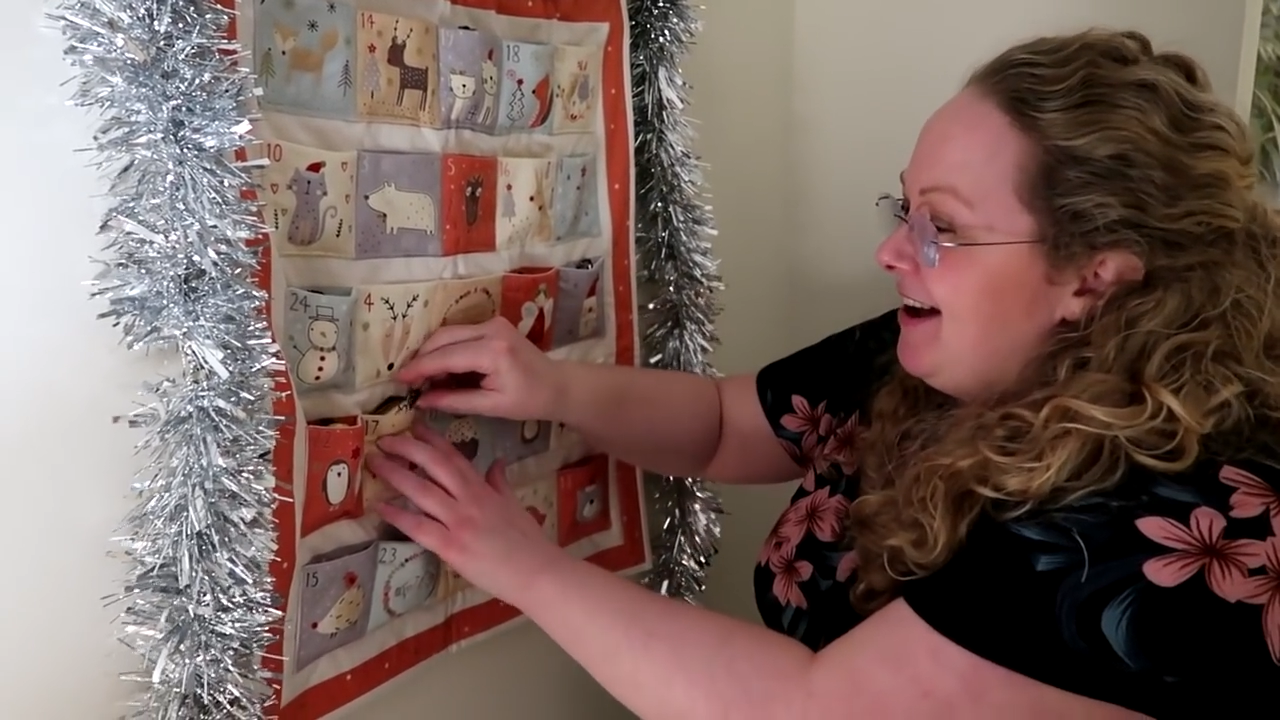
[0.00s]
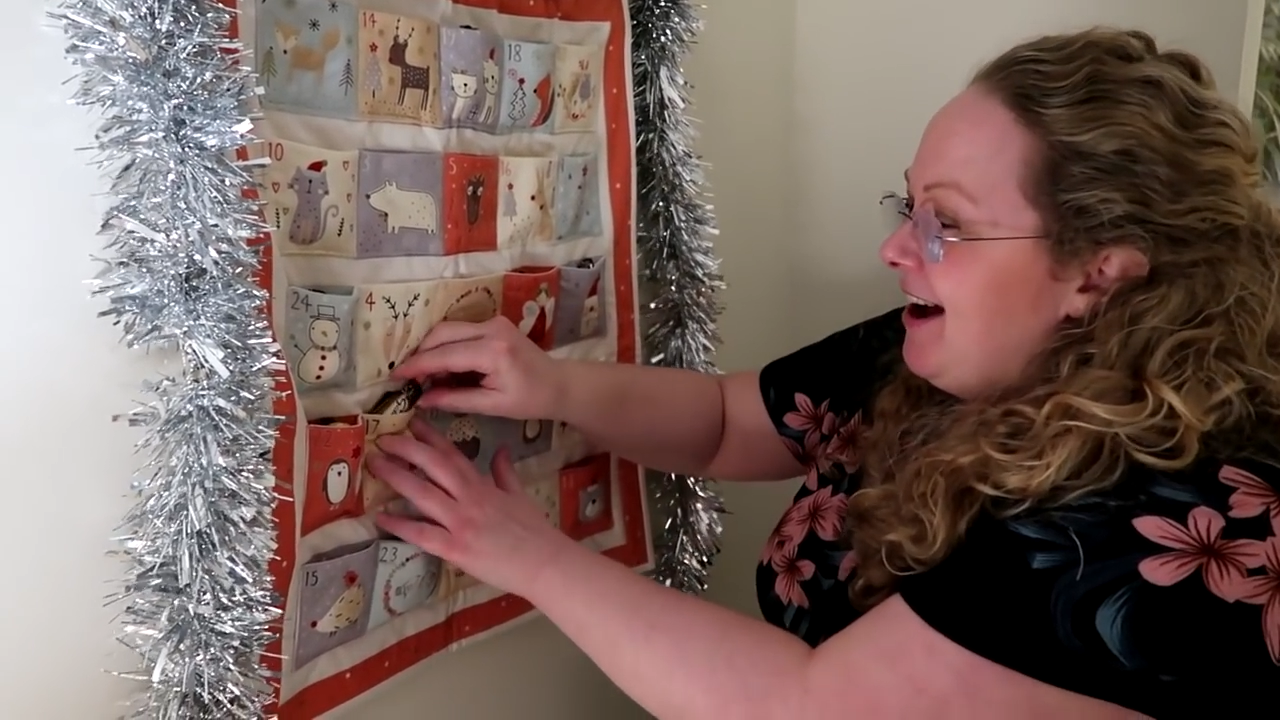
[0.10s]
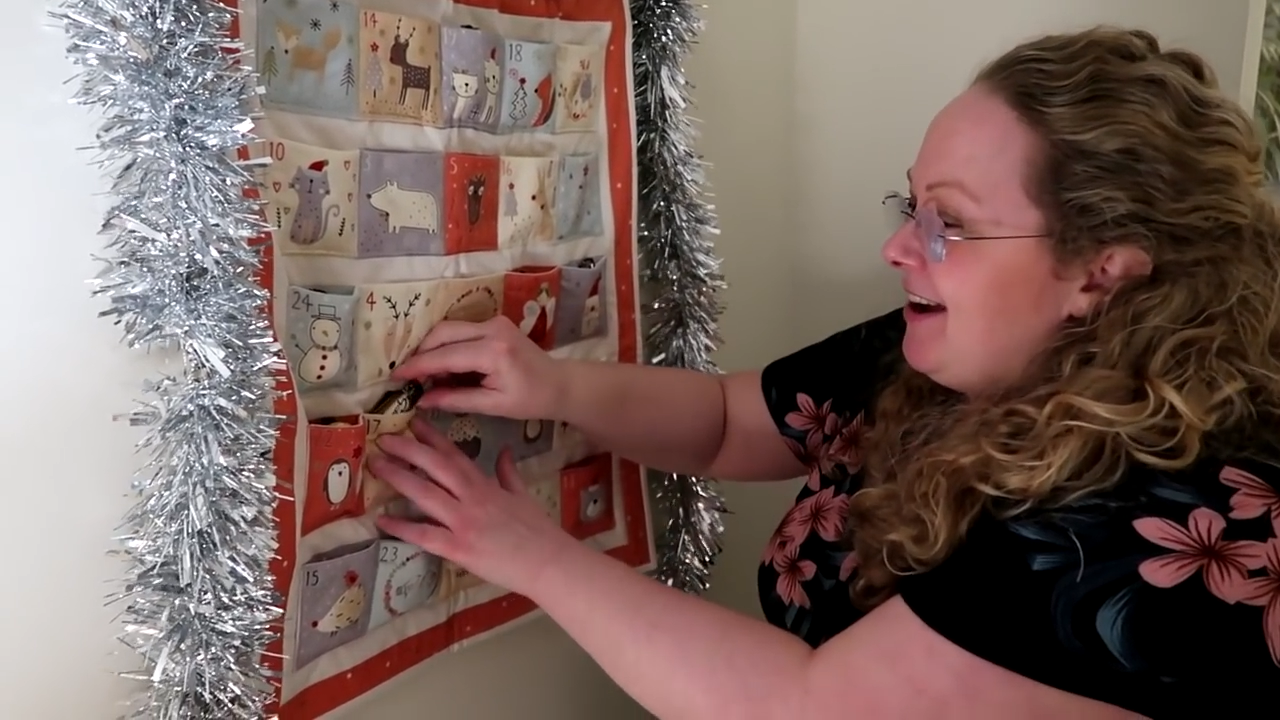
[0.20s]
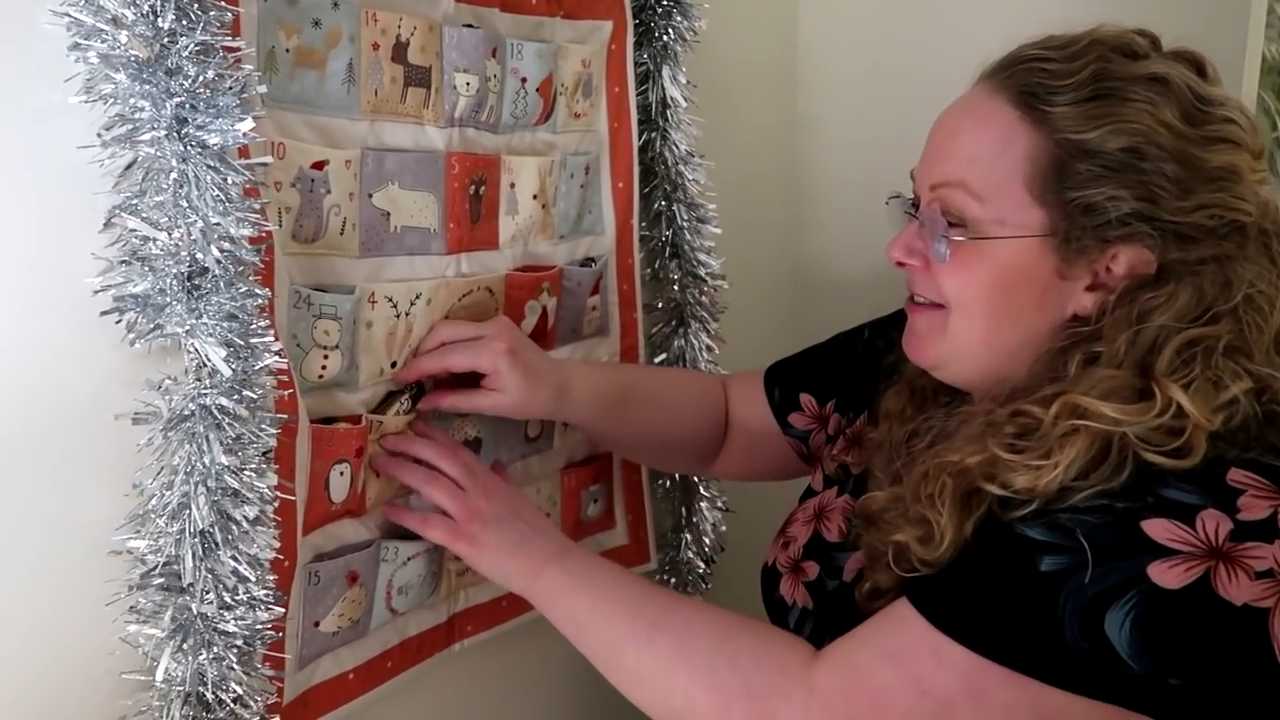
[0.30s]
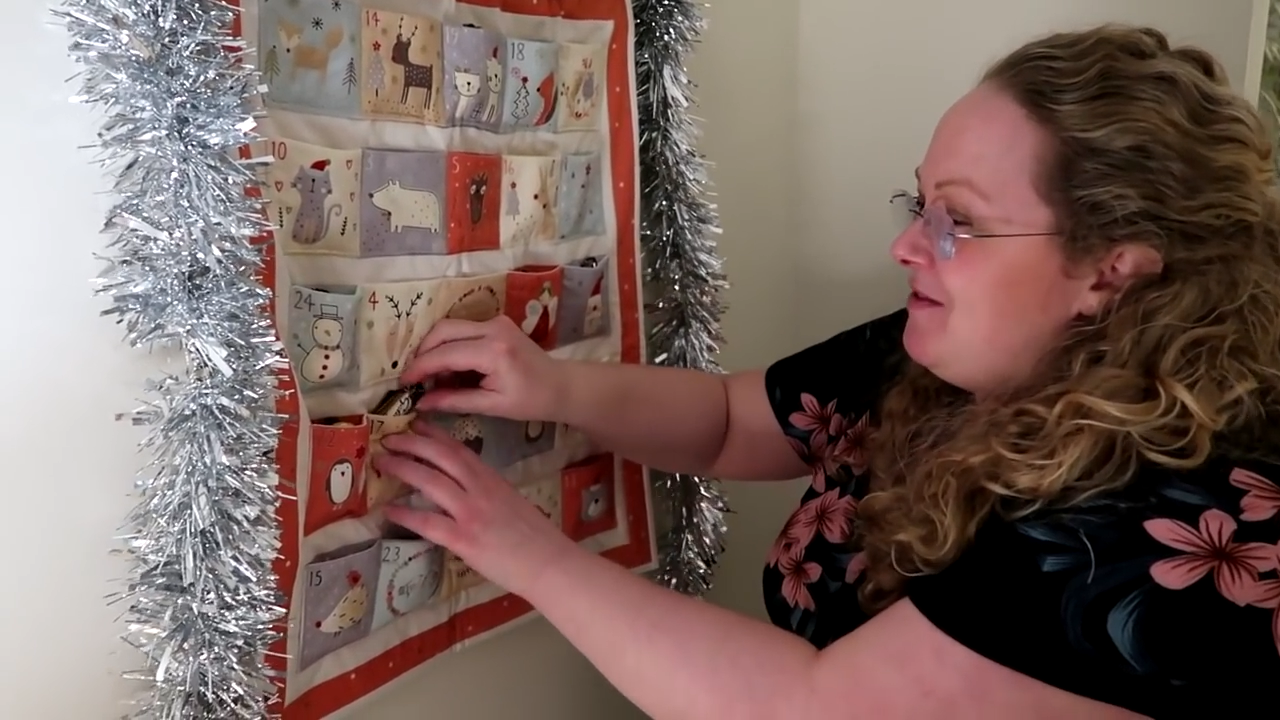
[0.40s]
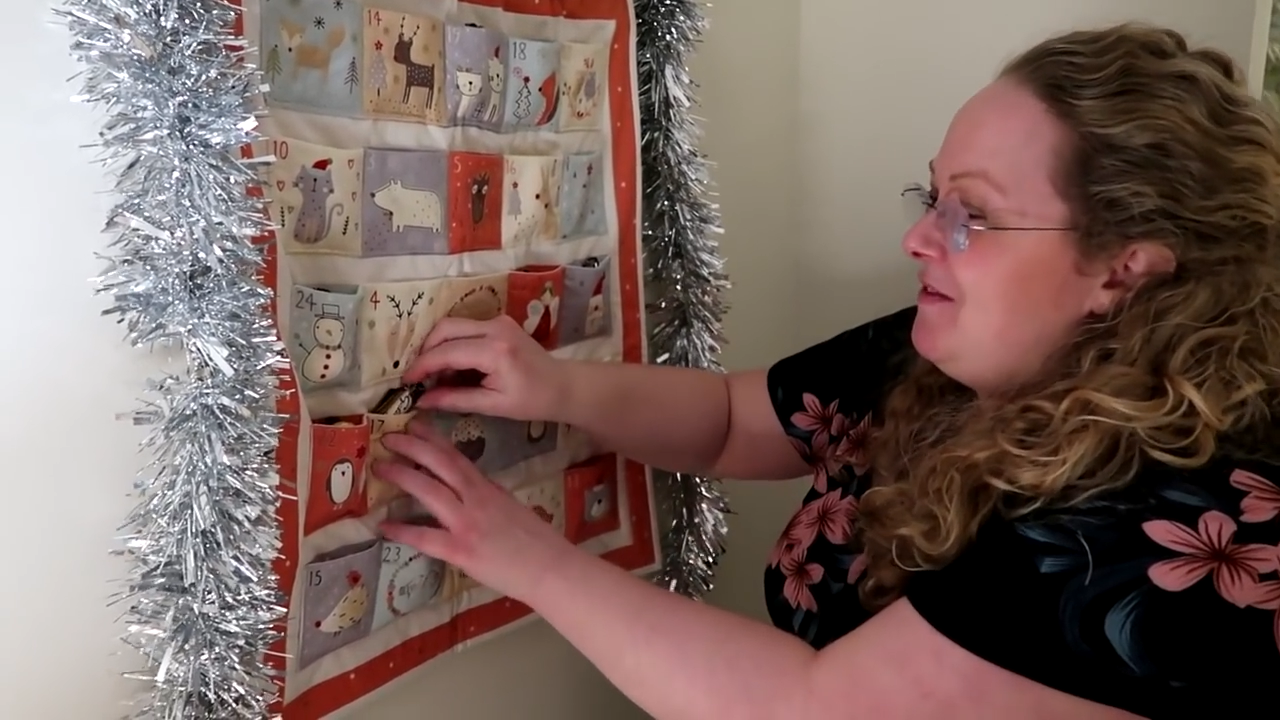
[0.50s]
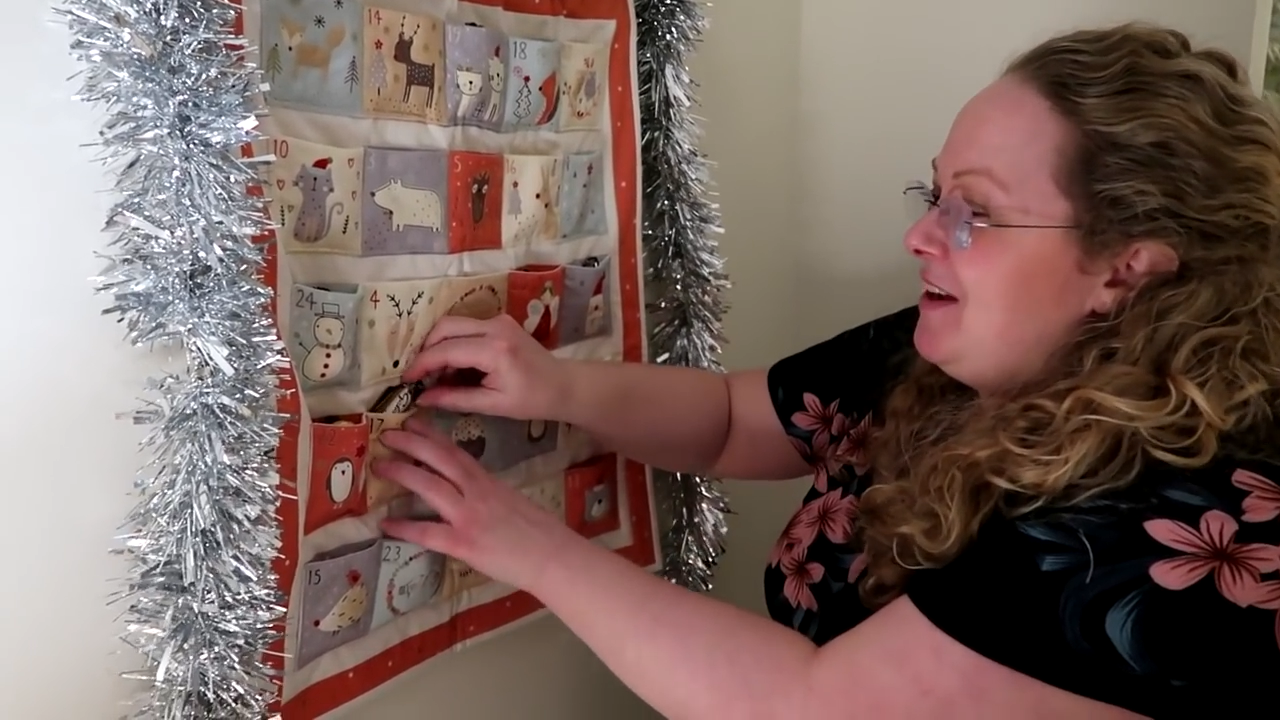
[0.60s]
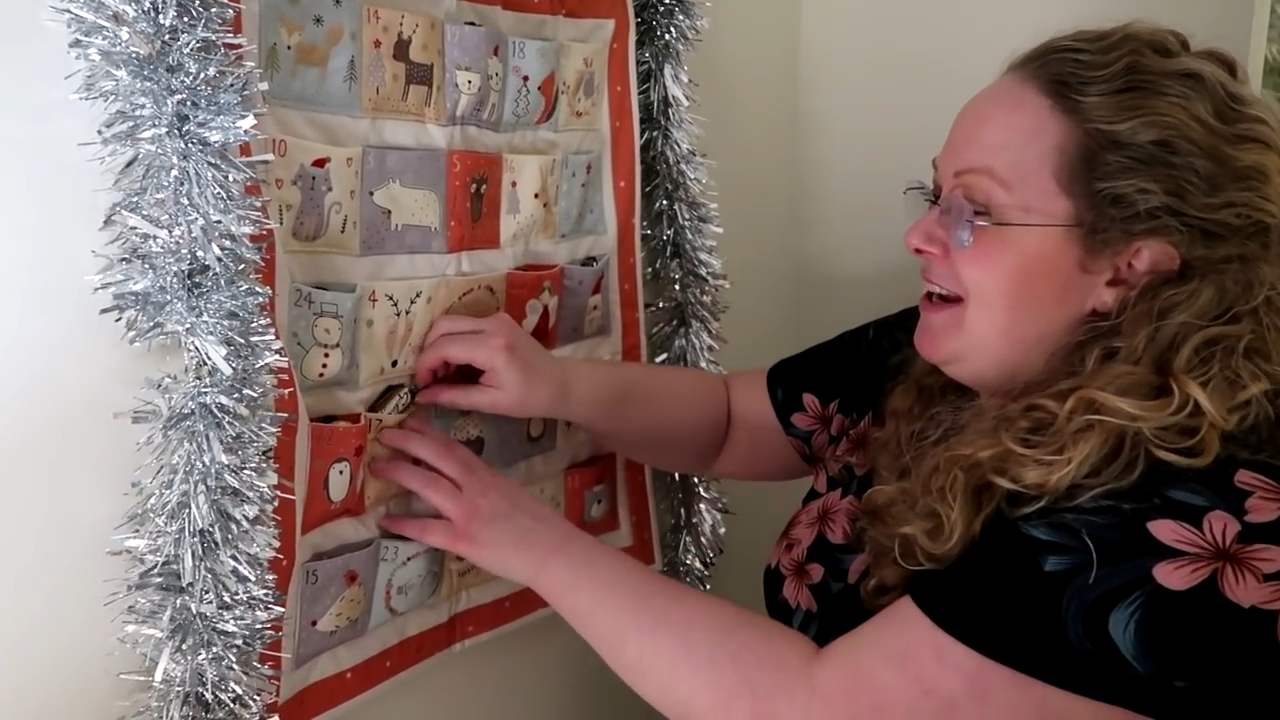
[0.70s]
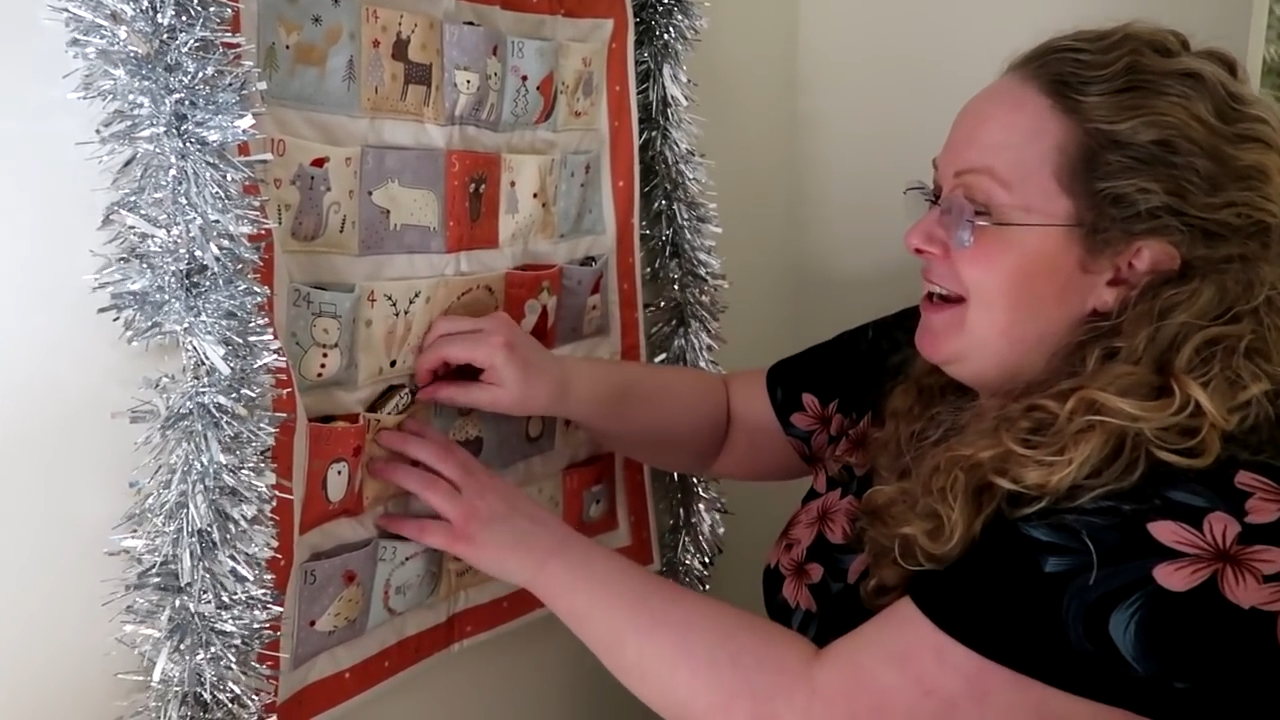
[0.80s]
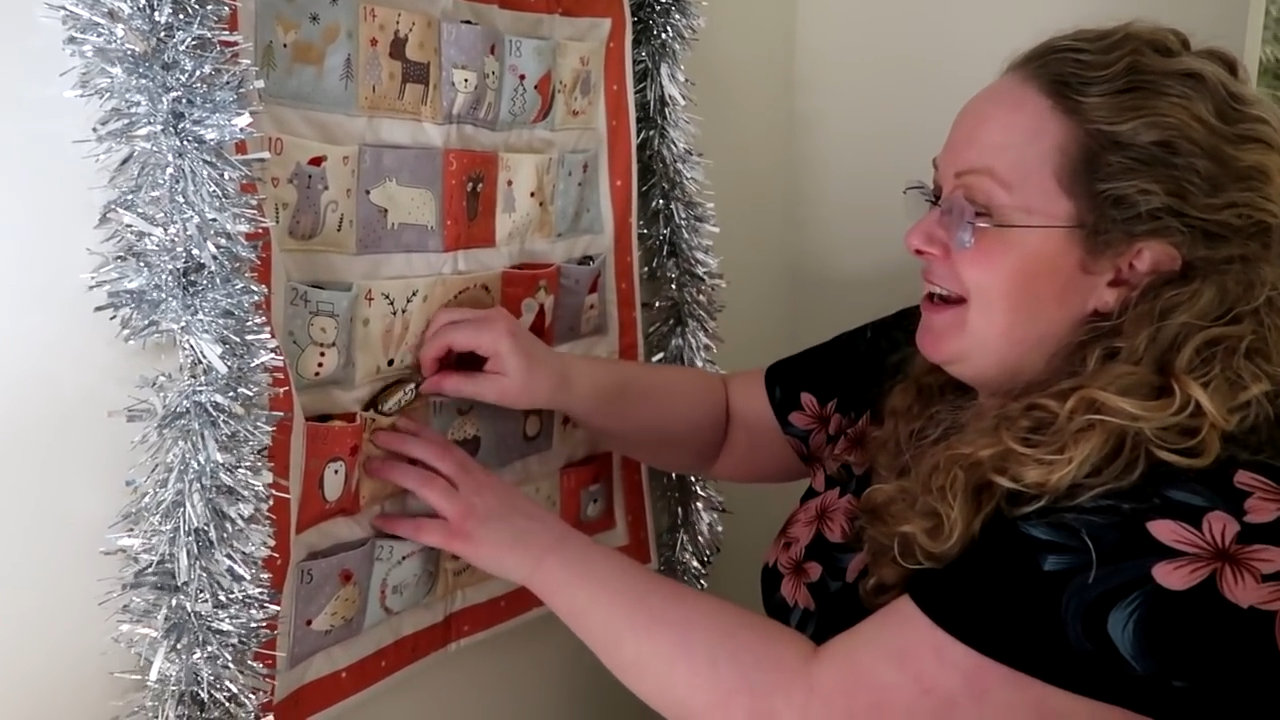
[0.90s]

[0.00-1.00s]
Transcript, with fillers: I can feel